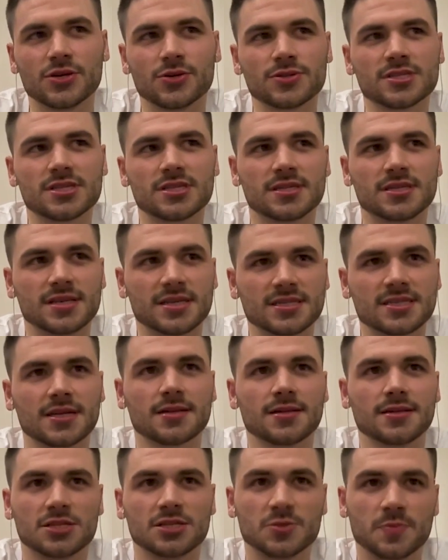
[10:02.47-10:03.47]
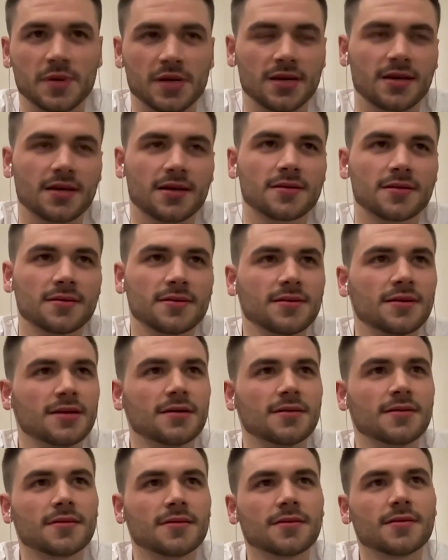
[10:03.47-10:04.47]
you know, statistically speaking,
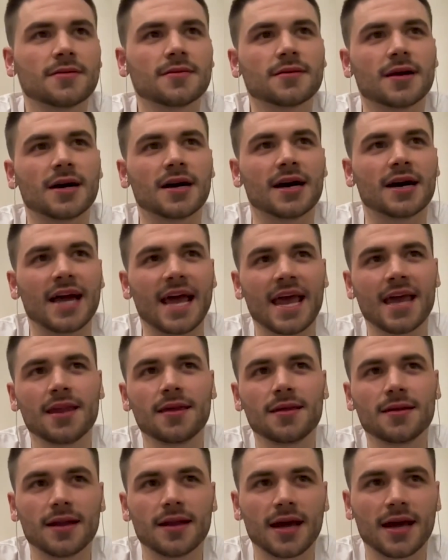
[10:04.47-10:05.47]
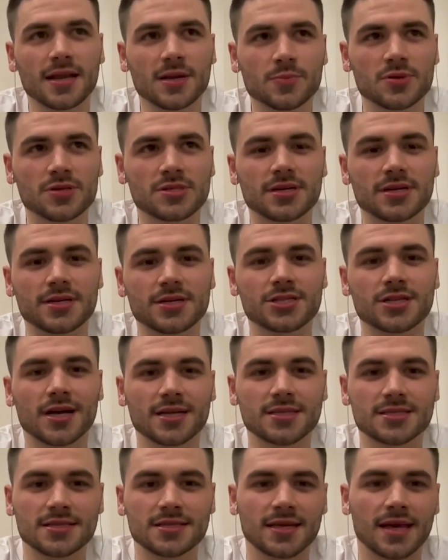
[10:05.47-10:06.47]
uh, 80 to 90% of
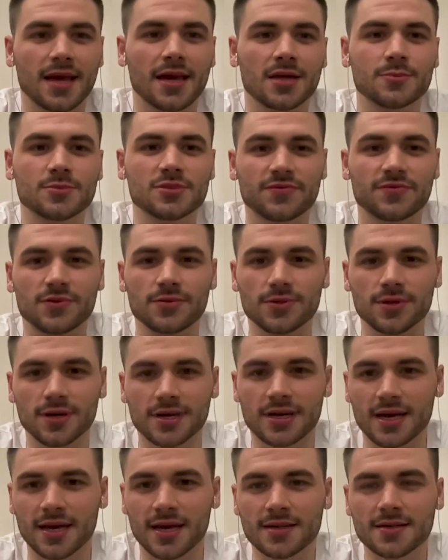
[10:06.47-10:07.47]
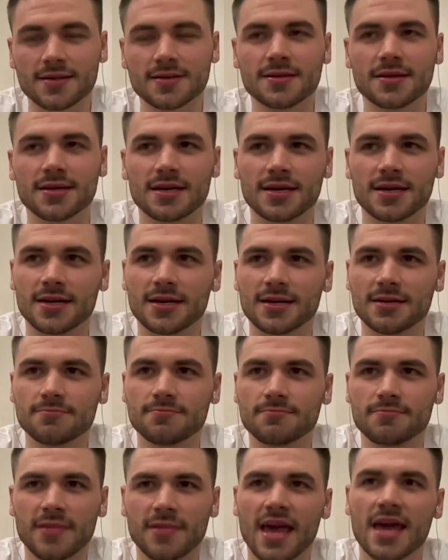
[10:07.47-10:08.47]
shots in games, if you look at
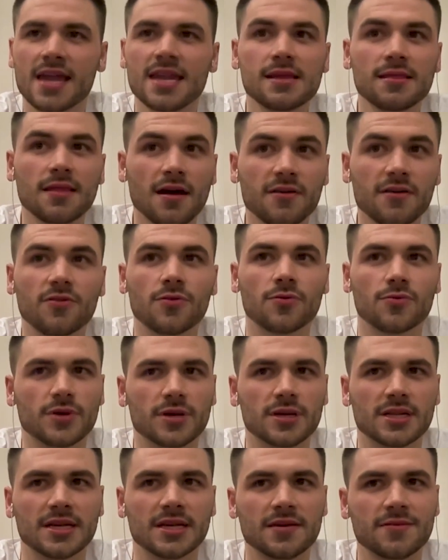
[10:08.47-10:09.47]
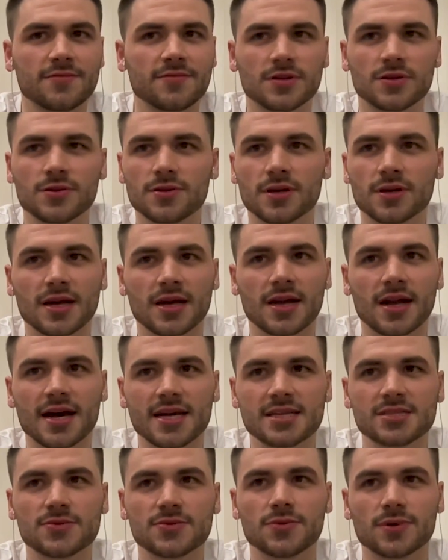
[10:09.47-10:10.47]
um, any level really, even you look at
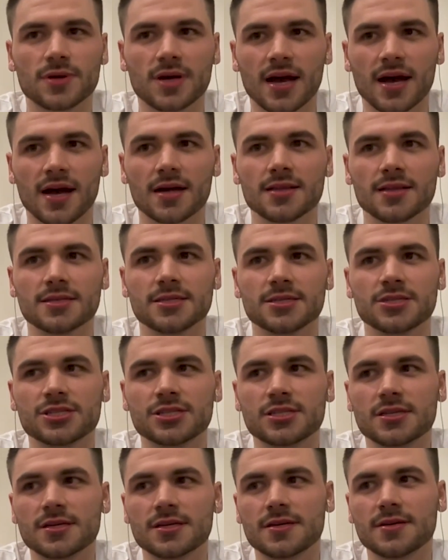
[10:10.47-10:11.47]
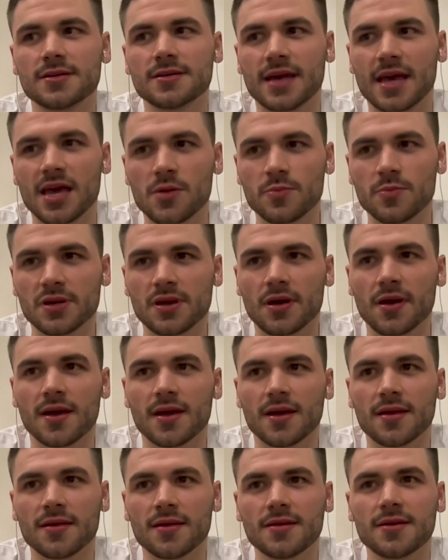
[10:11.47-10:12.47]
high school, college,
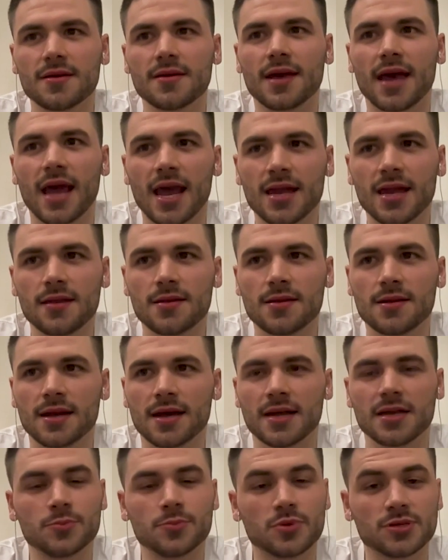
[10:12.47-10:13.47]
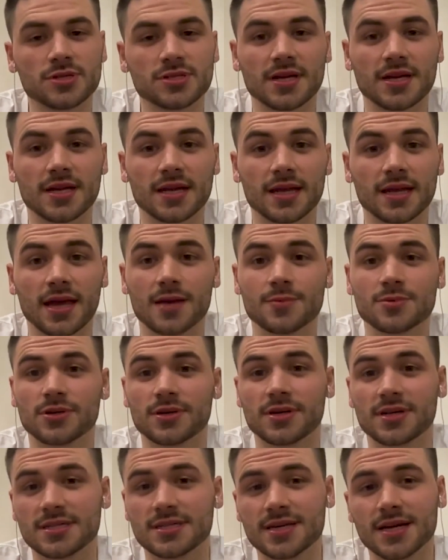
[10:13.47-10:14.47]
NBA, 80 to 90% in games
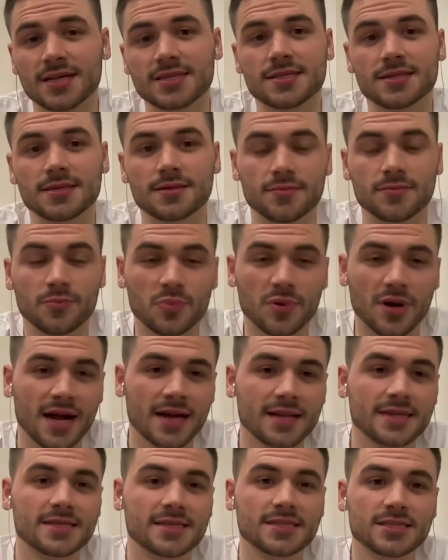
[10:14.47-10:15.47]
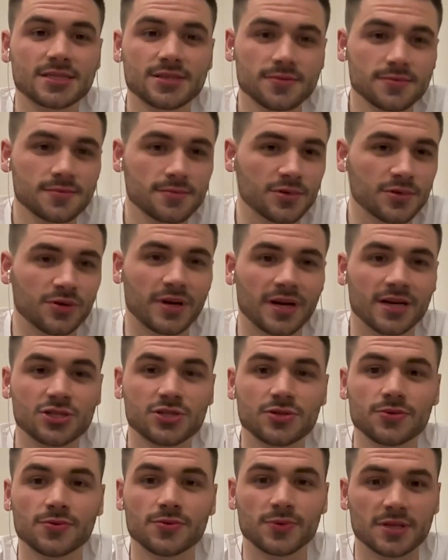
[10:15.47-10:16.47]
are contested. Practice, you're not
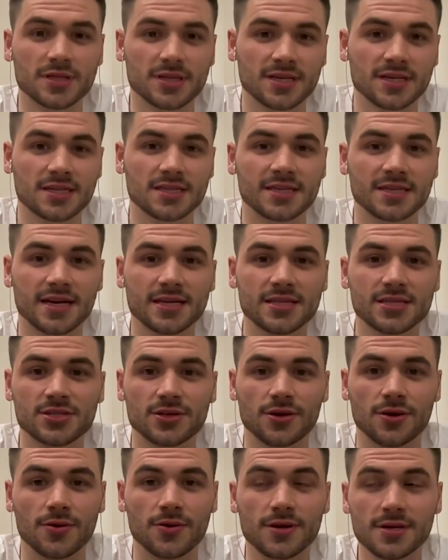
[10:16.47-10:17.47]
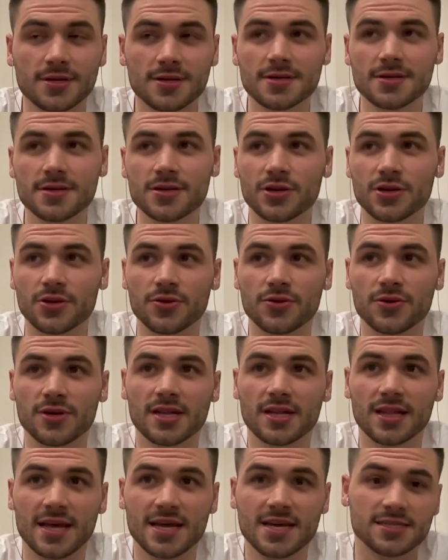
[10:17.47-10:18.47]
shooting with the contest. So, you know, you
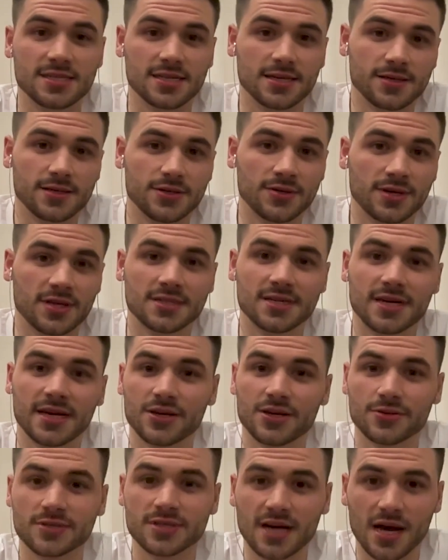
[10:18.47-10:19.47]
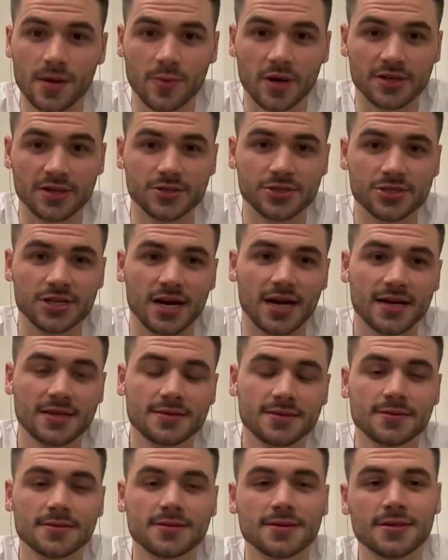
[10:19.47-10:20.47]
get lazy. You can take your time on your
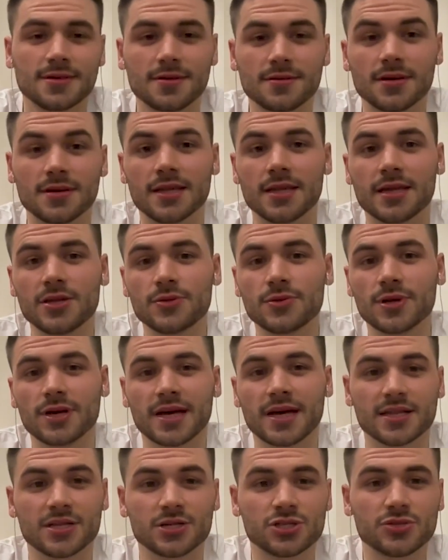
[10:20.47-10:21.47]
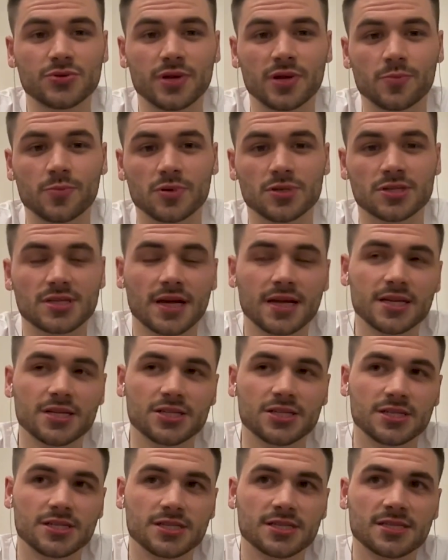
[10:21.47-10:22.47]
shot. And then you look at the shooting
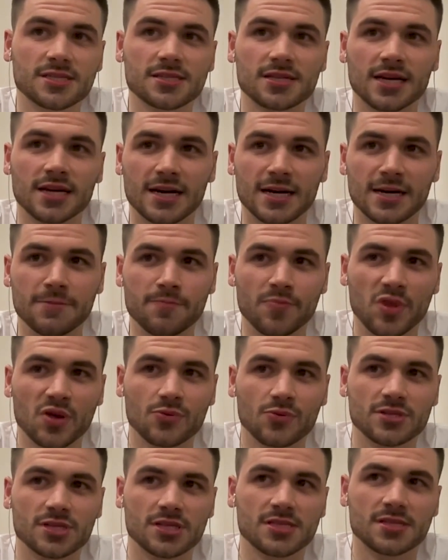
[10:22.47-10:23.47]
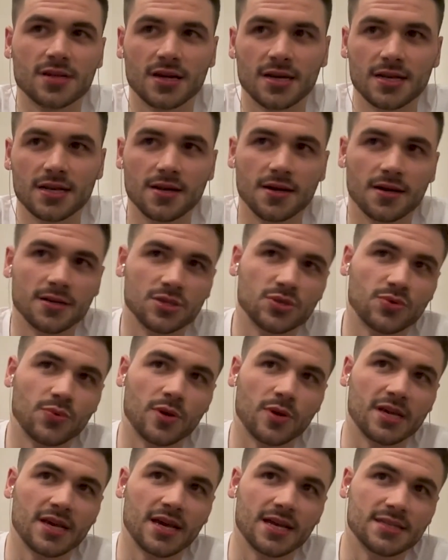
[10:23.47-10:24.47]
percentages. Um, there was a study done in
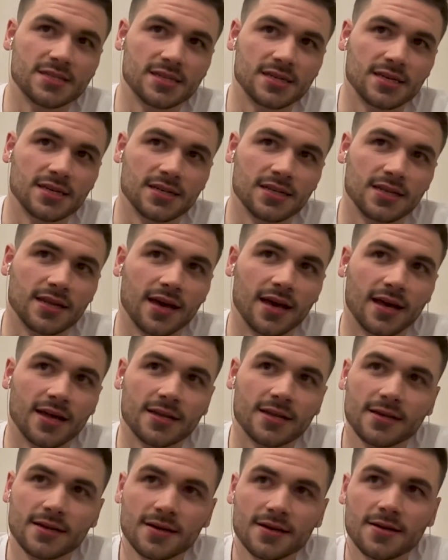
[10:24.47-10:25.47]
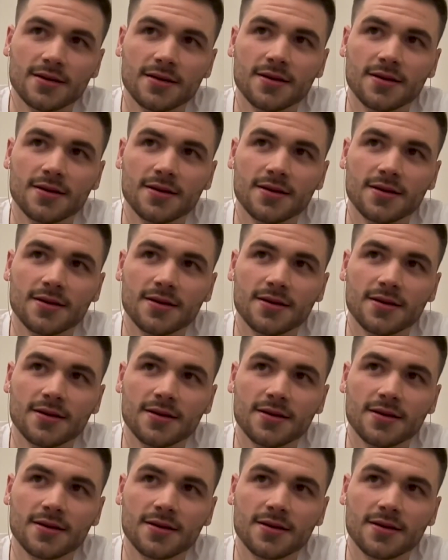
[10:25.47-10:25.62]
2018 that